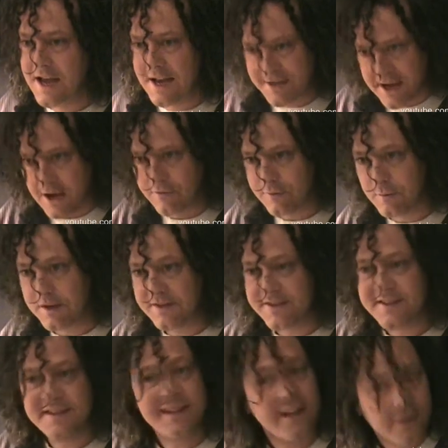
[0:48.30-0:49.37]
And
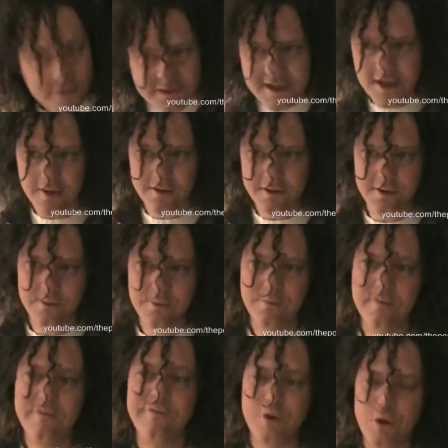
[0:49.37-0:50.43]
governments still tell you
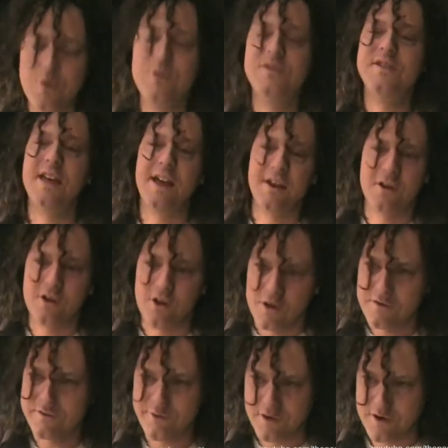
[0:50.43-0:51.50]
foods that are
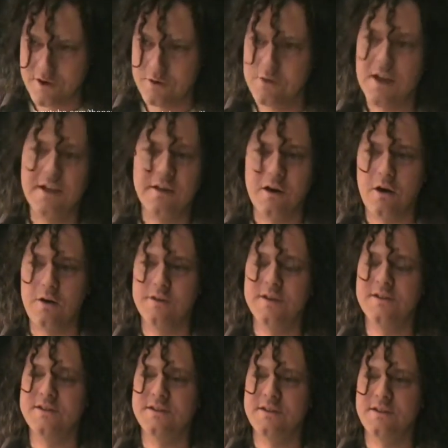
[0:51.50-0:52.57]
good for you, like all
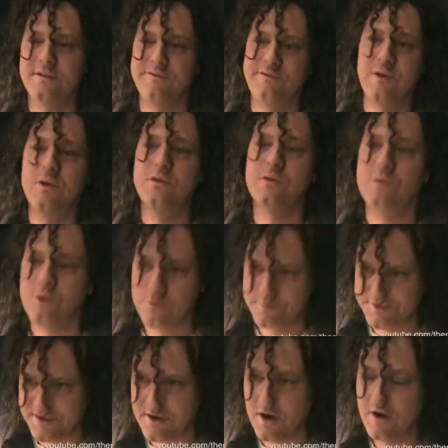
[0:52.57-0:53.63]
this, the food
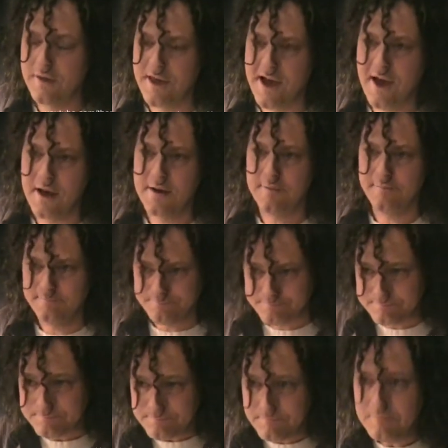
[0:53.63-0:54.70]
groups and all that.
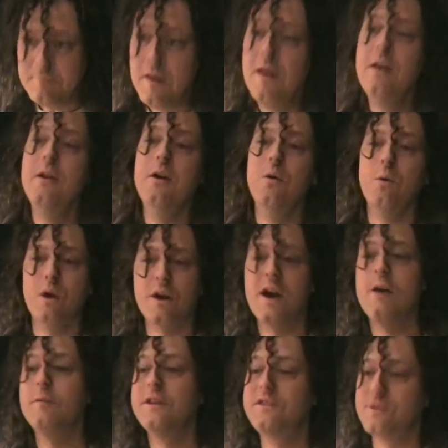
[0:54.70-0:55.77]
We're
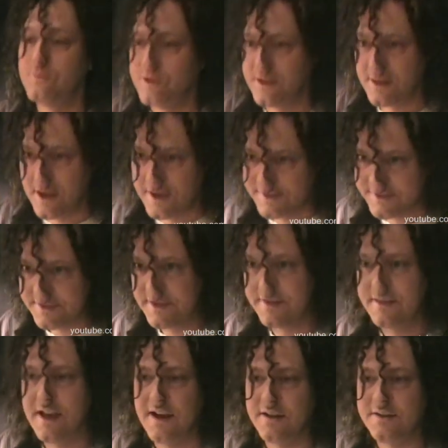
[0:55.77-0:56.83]
coming to realize
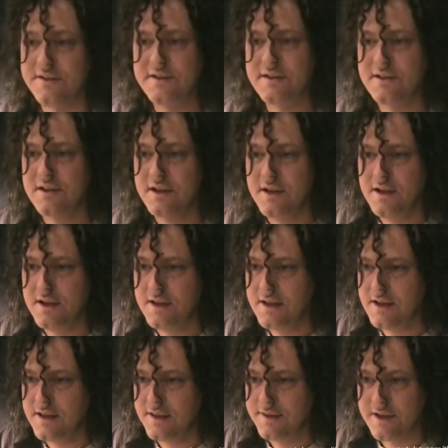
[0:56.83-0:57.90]
that that's
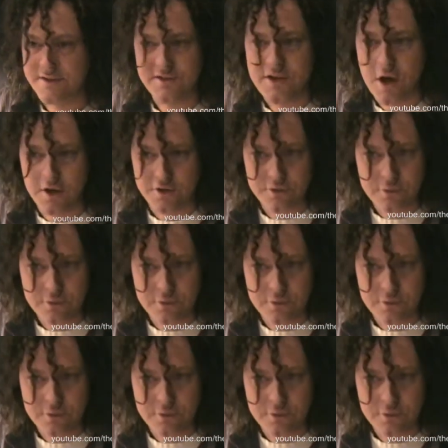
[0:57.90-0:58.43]
not